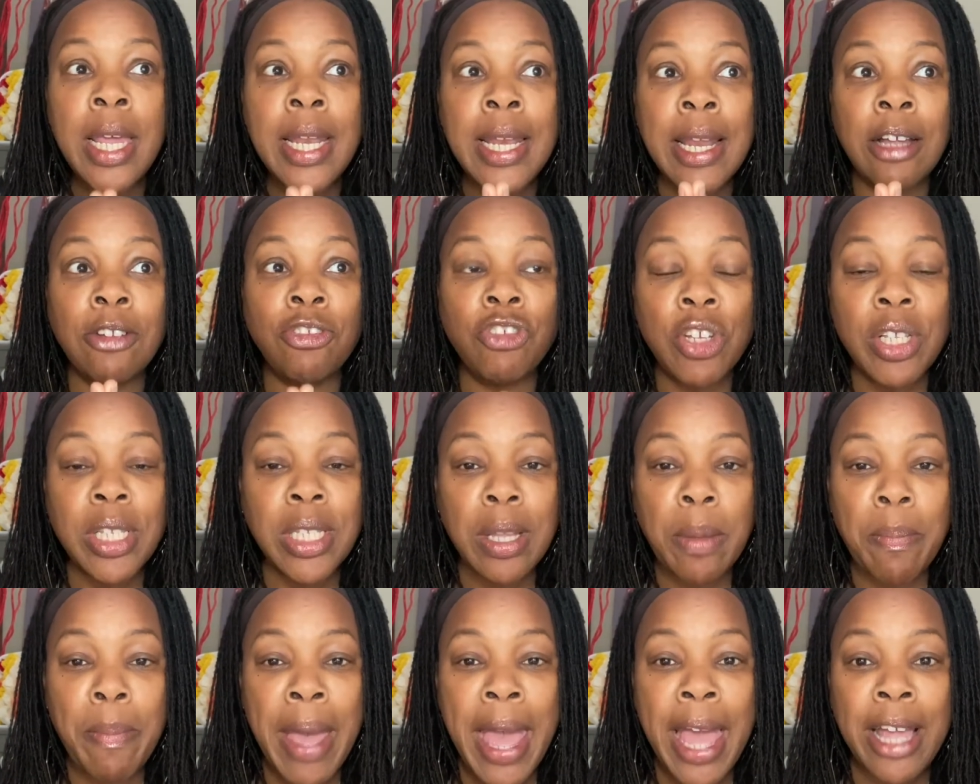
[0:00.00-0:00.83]
Now just
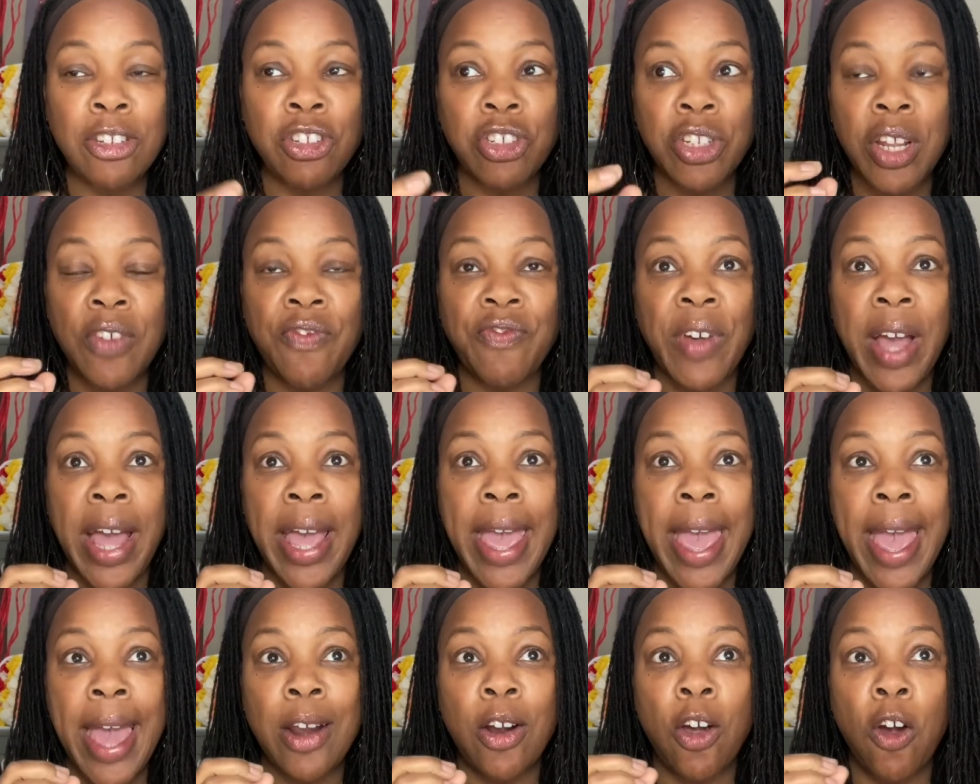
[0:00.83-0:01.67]
imagine if I
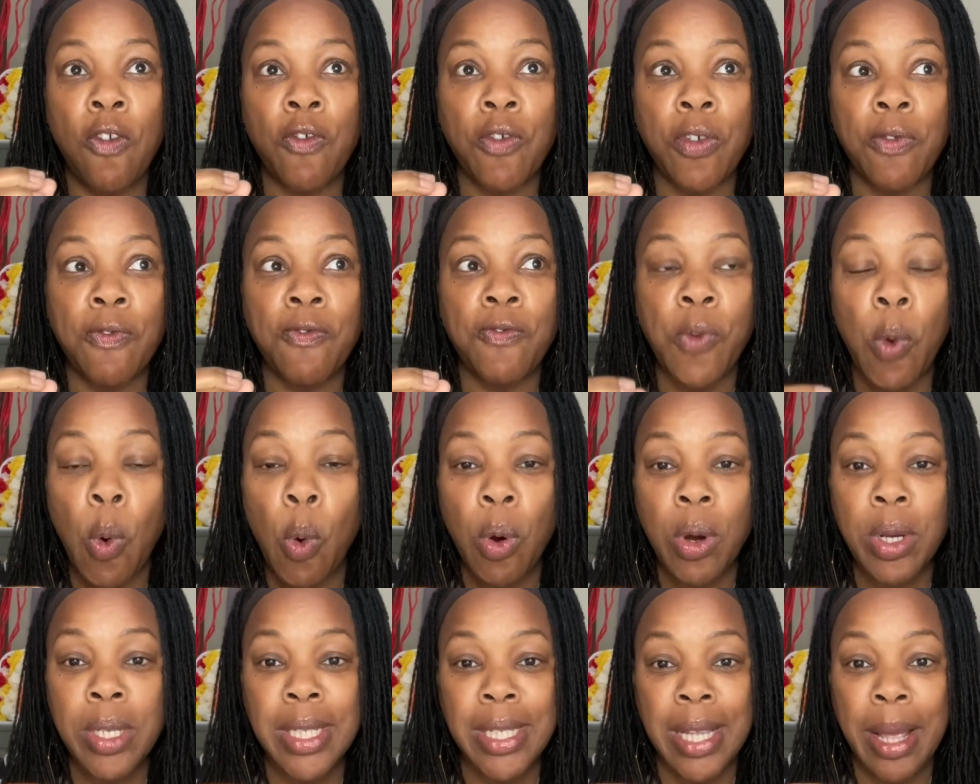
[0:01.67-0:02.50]
had over
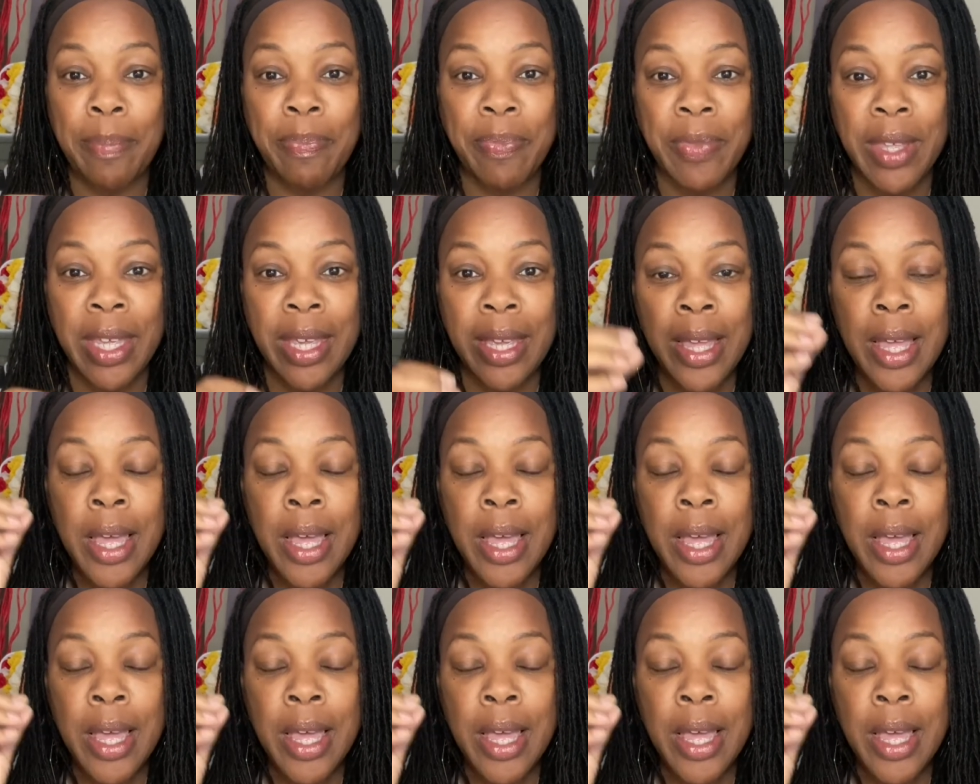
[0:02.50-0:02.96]
4 or something.